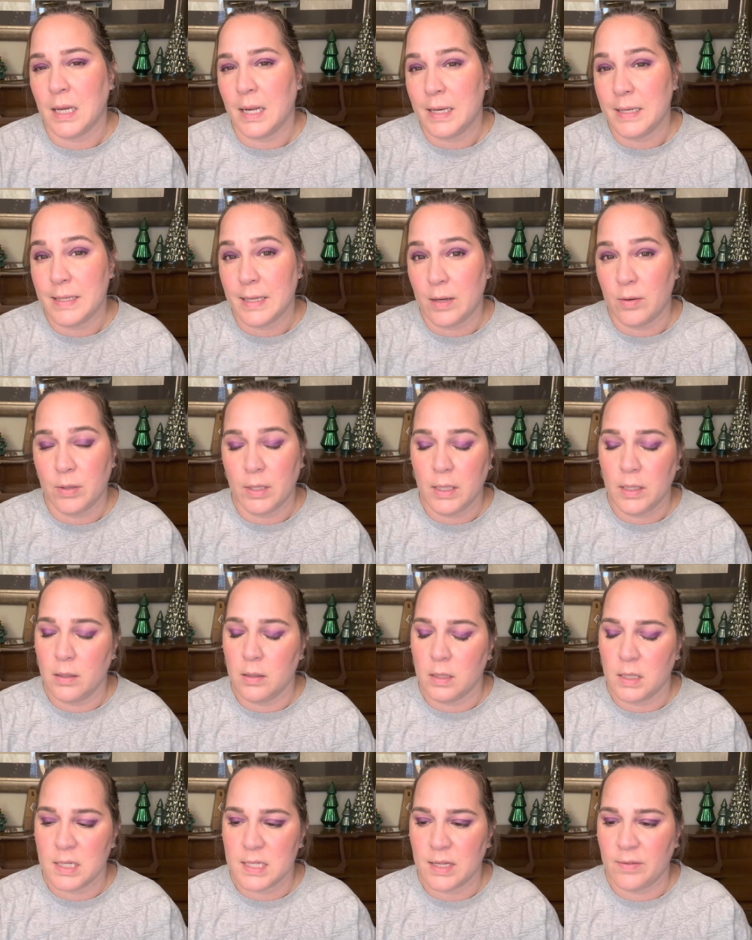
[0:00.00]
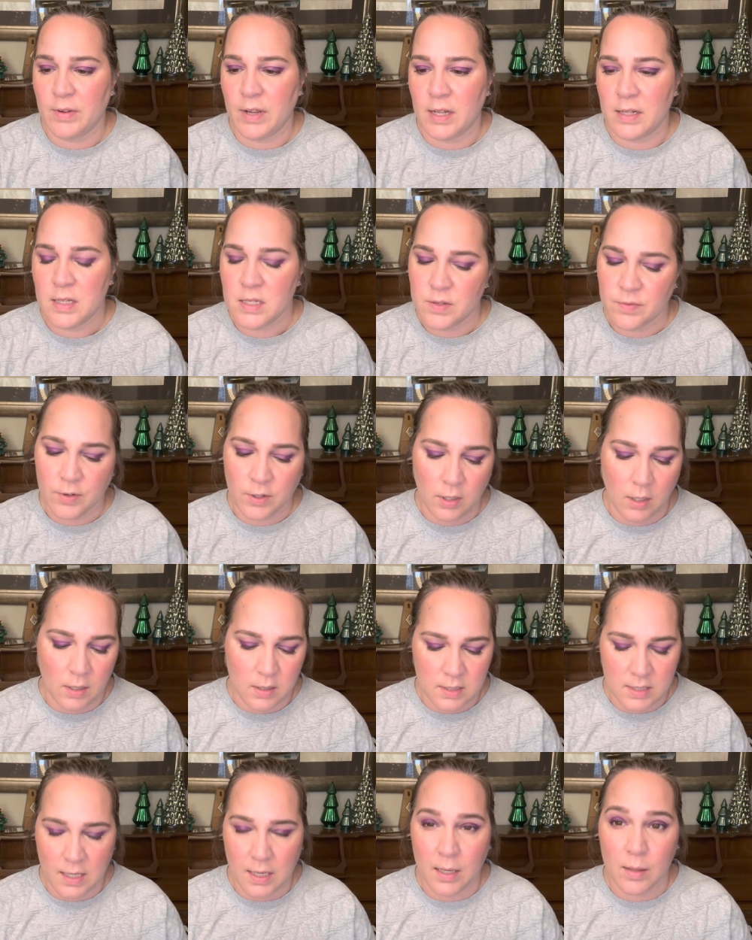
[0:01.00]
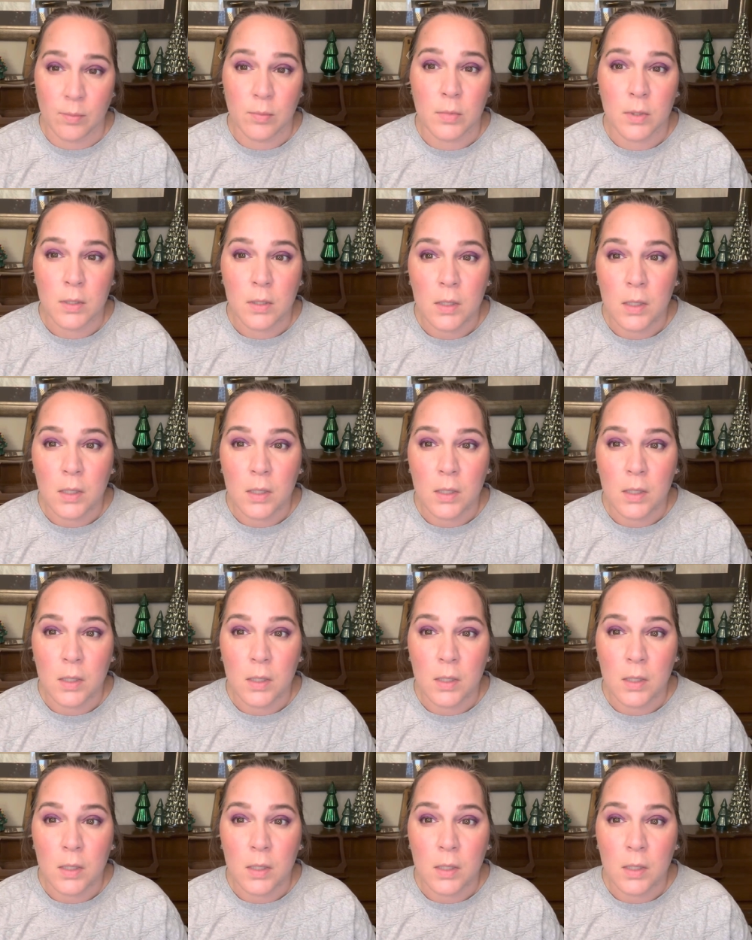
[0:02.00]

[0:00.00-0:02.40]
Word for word: I doubt it because I've had this for a long time.